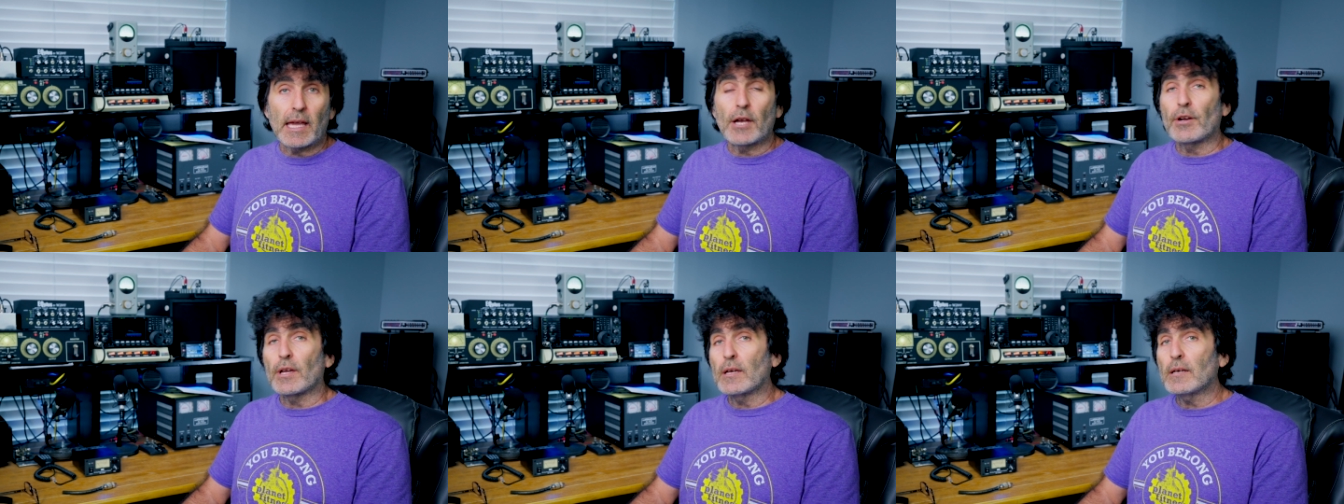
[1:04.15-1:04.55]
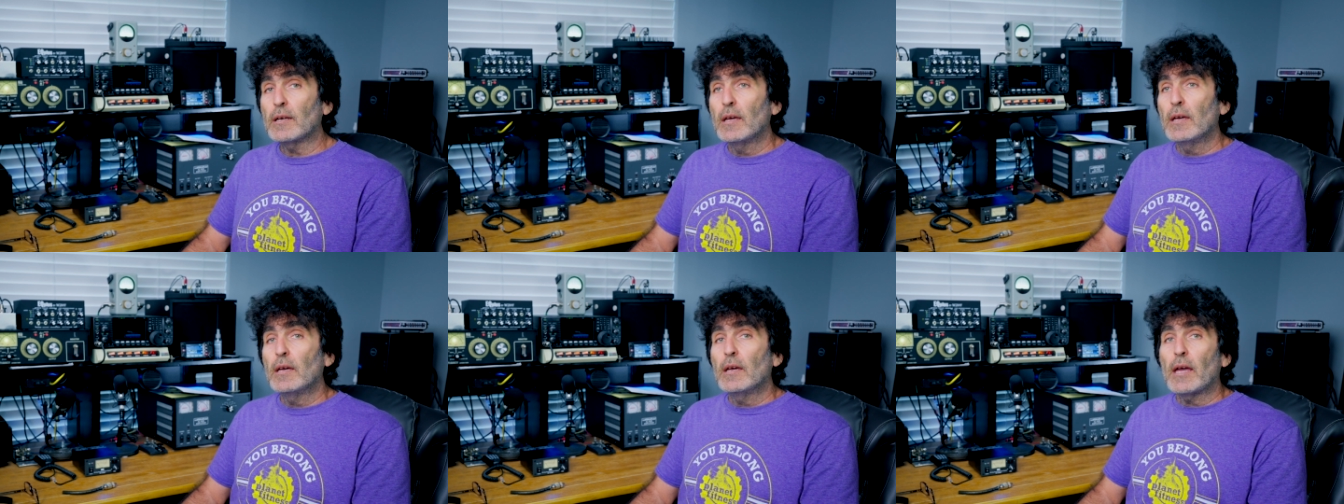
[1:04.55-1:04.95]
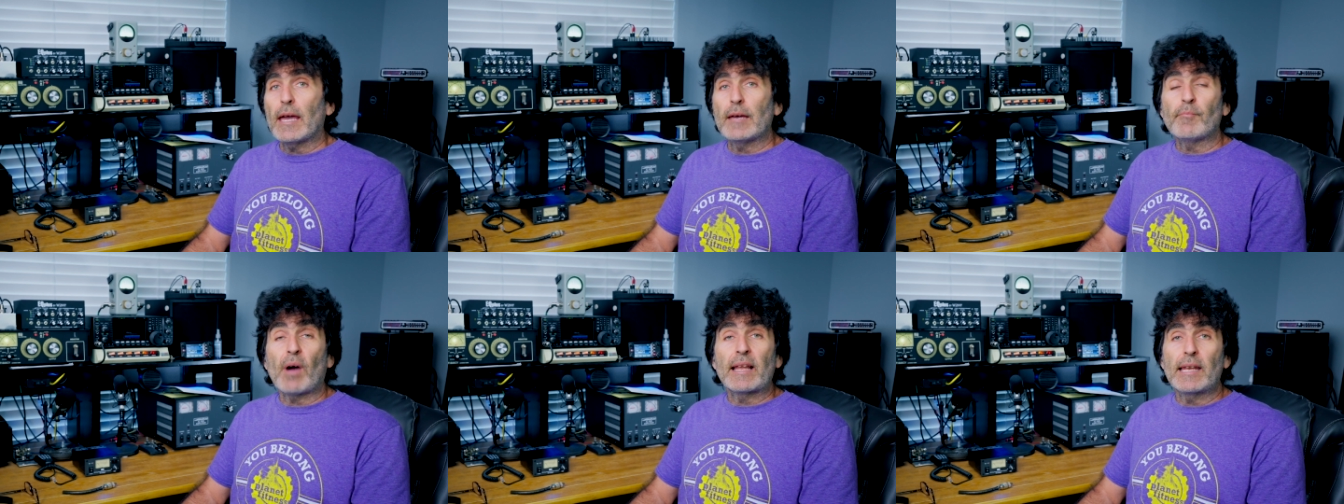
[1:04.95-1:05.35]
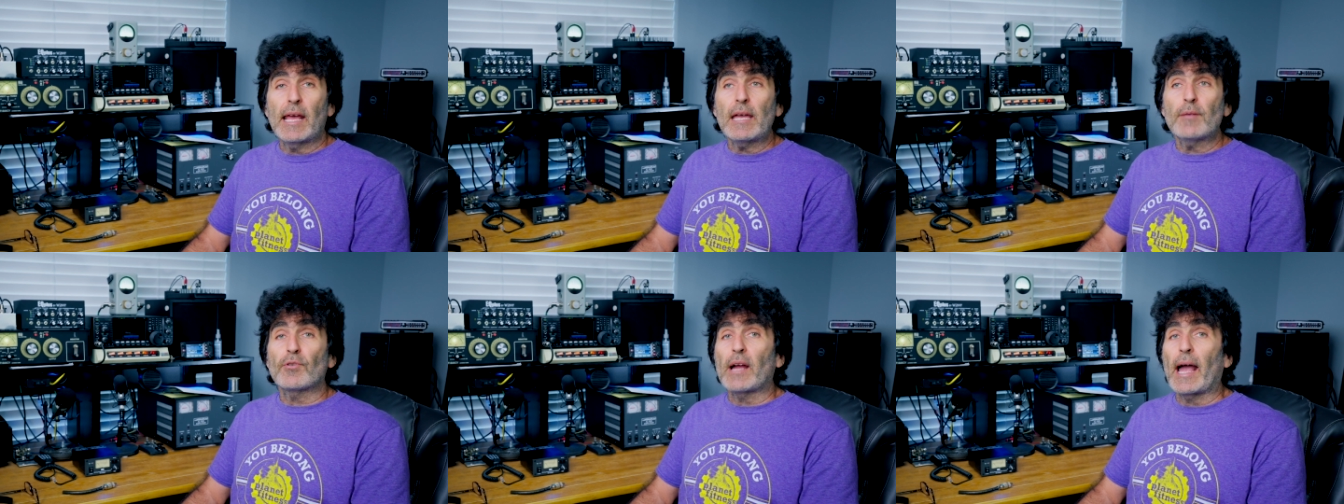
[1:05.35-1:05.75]
area, and my
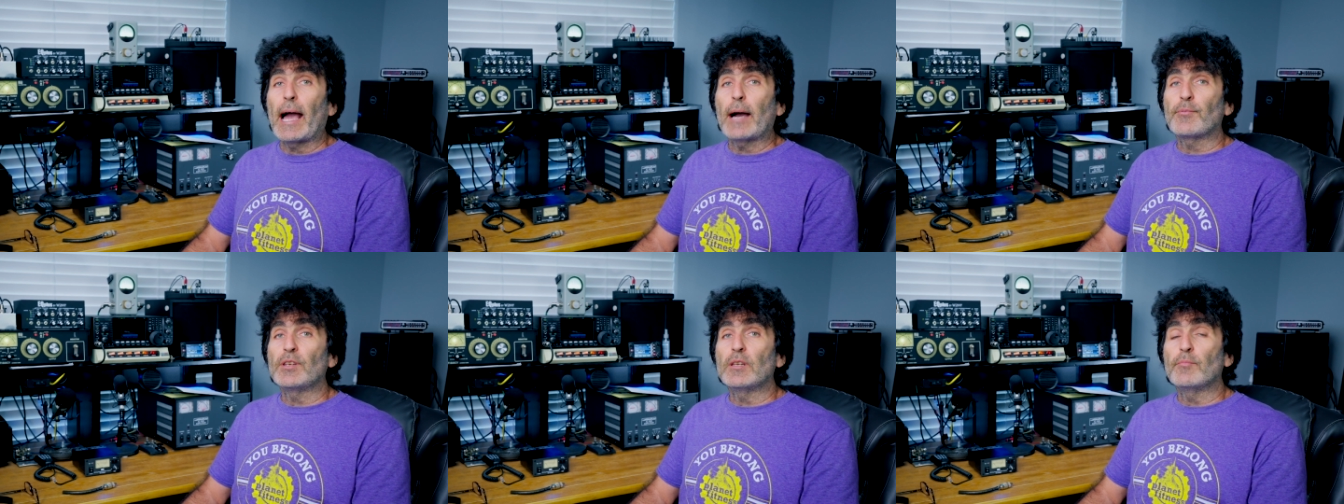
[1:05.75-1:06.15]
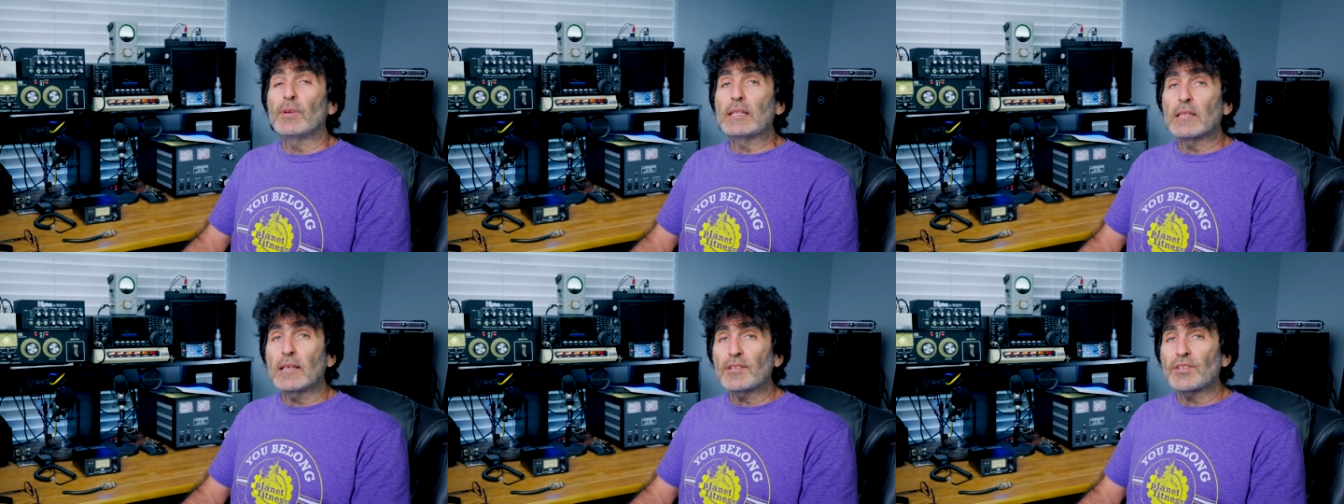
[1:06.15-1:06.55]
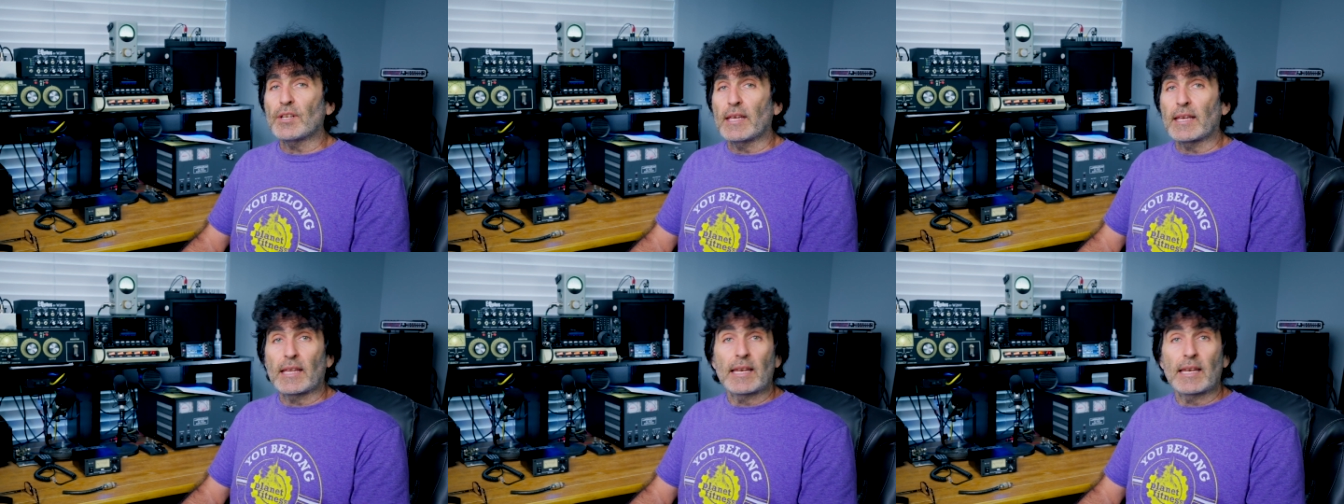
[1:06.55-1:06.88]
neighbor happened to be listening,